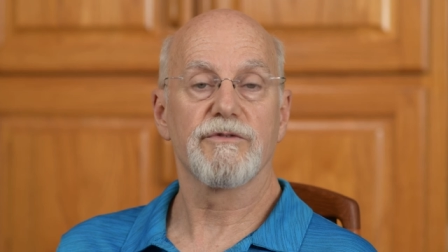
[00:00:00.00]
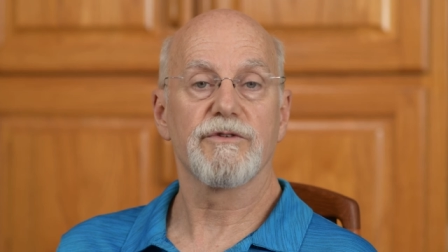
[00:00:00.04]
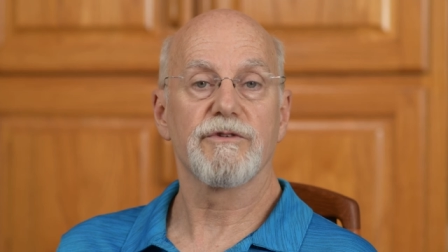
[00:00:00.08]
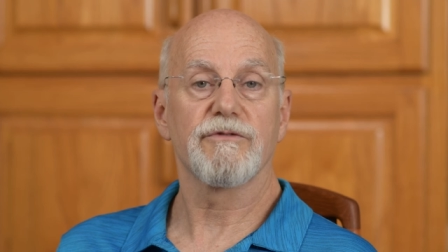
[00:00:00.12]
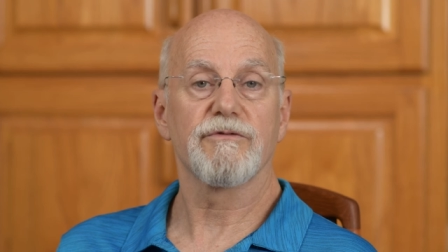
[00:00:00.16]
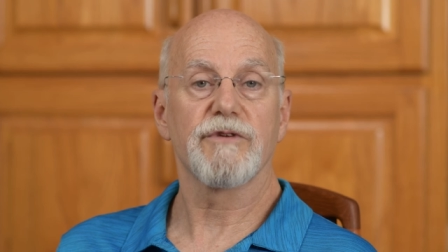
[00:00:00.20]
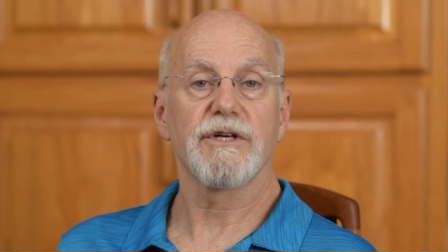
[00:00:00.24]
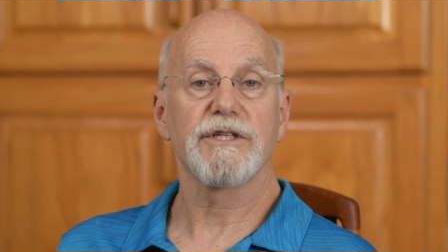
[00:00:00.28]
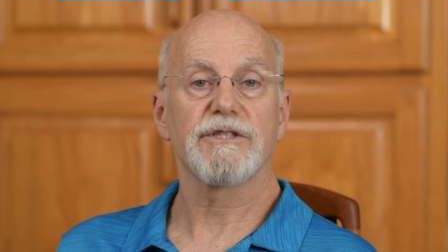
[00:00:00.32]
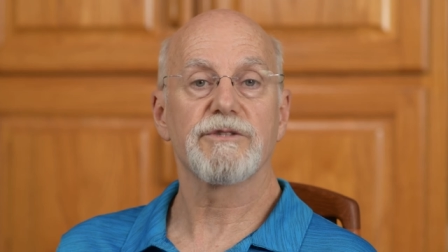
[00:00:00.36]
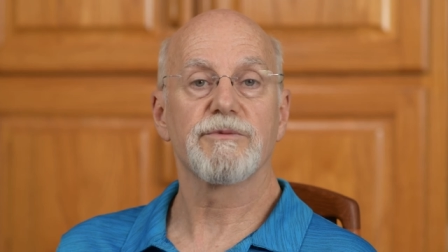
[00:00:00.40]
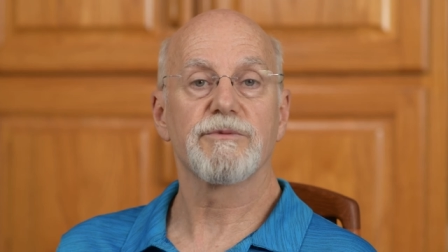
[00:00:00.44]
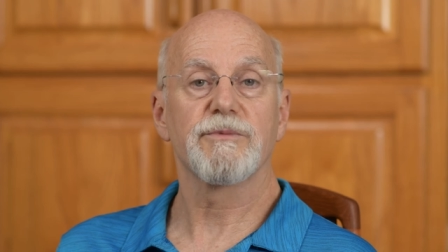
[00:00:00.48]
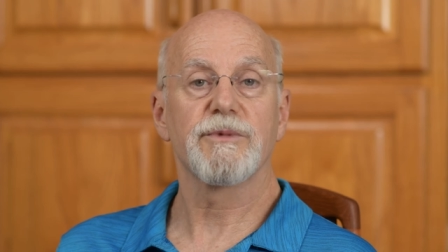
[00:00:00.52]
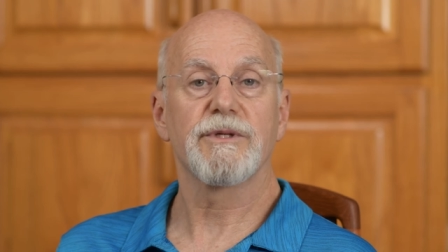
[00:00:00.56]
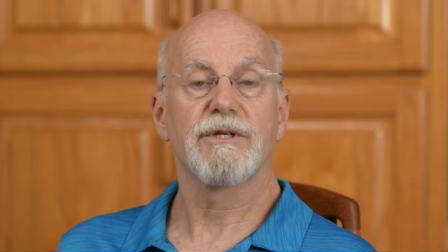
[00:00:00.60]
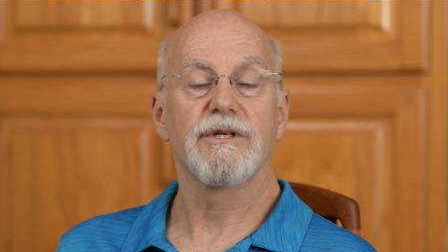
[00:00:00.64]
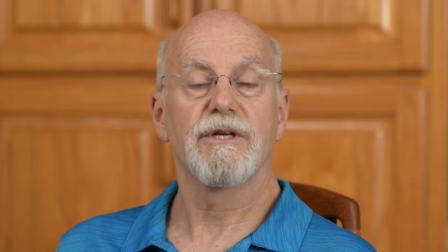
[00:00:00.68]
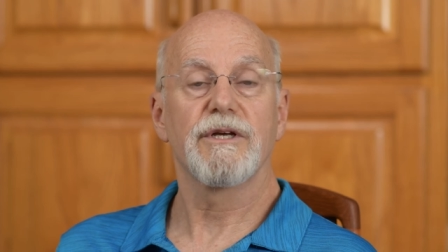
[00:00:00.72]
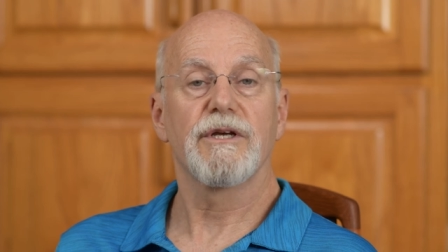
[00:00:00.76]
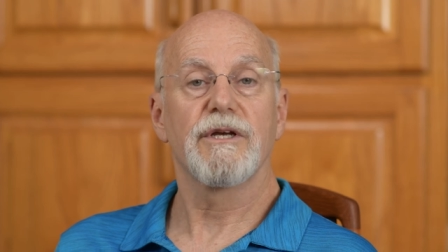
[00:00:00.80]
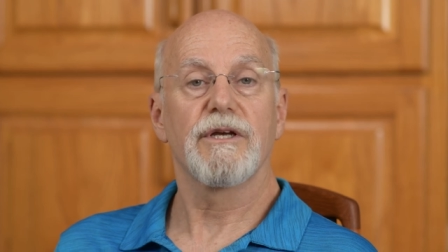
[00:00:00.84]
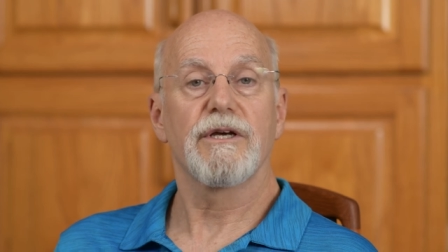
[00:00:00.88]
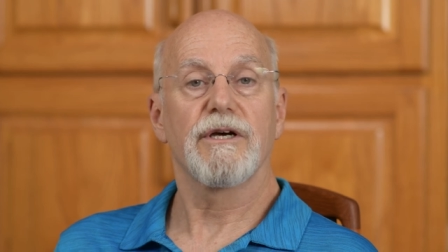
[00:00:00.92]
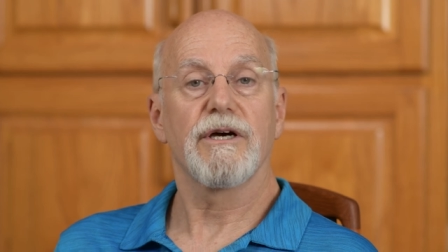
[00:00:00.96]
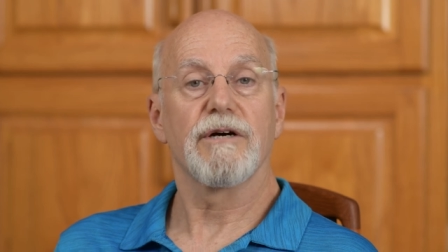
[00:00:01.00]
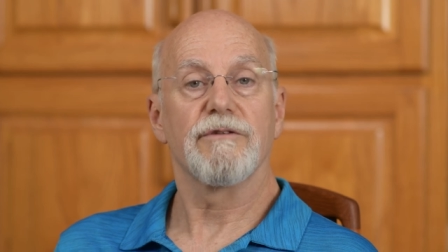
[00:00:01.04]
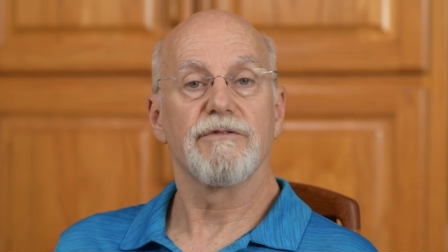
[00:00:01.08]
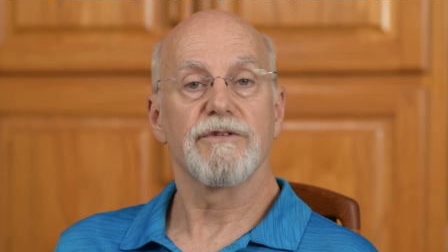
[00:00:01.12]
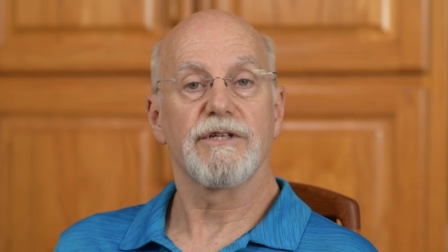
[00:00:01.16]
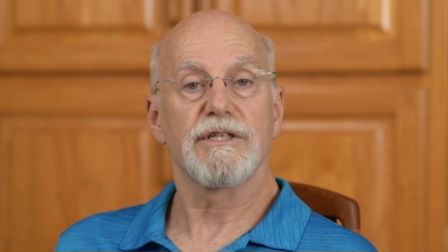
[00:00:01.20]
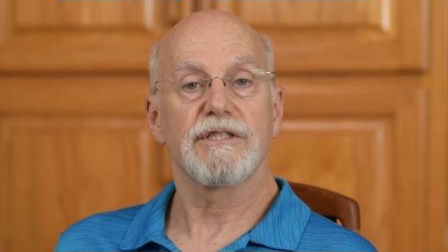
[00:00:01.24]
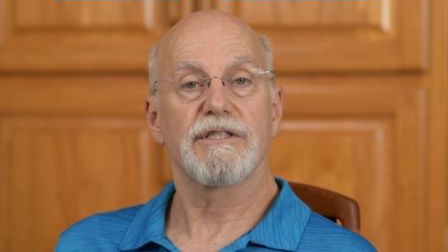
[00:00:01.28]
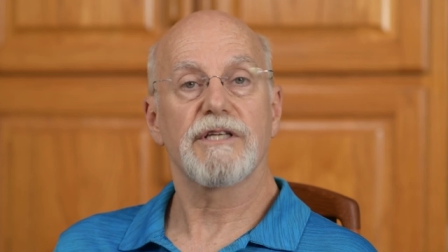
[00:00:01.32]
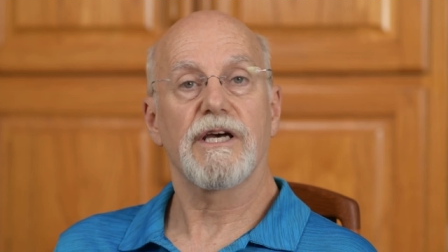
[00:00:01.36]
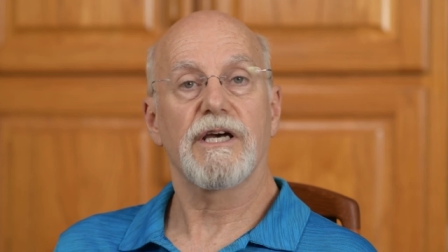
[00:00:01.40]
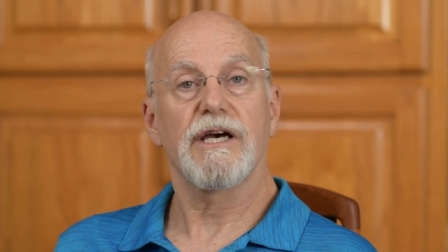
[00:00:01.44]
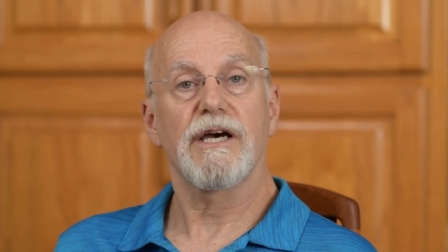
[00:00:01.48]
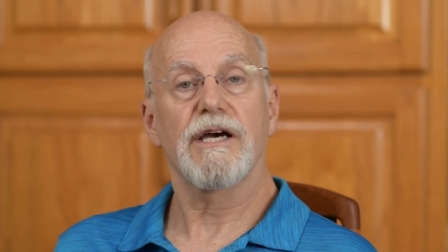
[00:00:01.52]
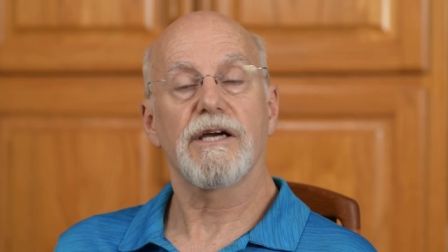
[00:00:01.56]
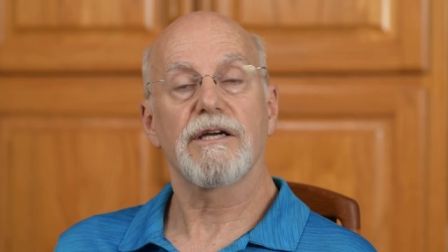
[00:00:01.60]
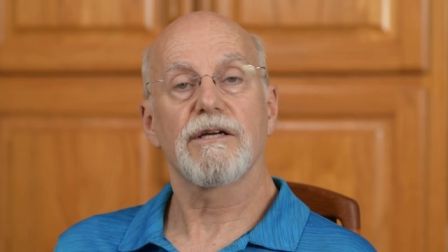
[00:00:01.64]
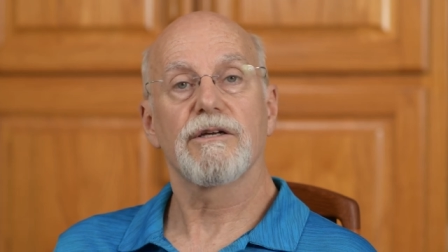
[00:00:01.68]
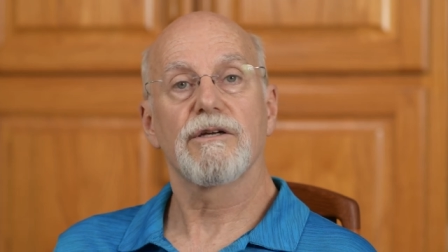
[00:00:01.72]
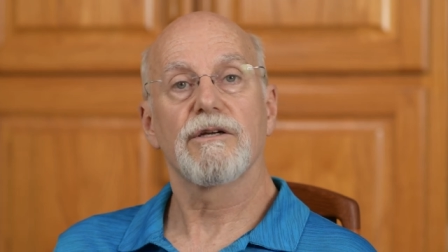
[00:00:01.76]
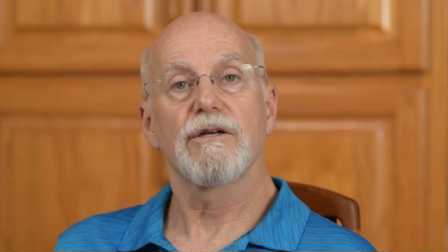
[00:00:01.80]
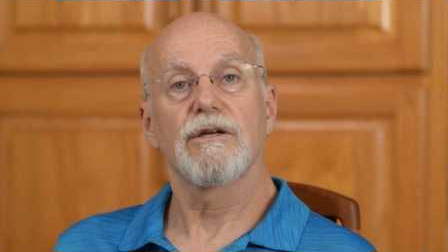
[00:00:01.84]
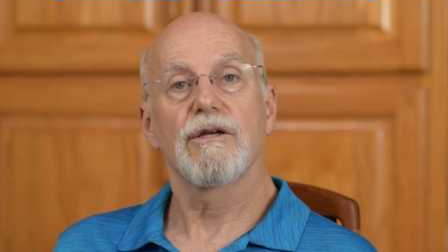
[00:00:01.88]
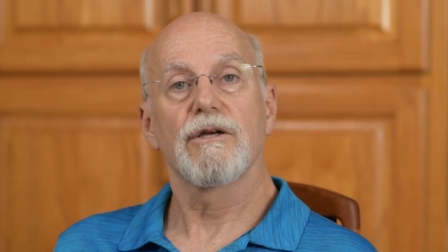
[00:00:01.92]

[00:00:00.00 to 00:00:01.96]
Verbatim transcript: of investment of an attack?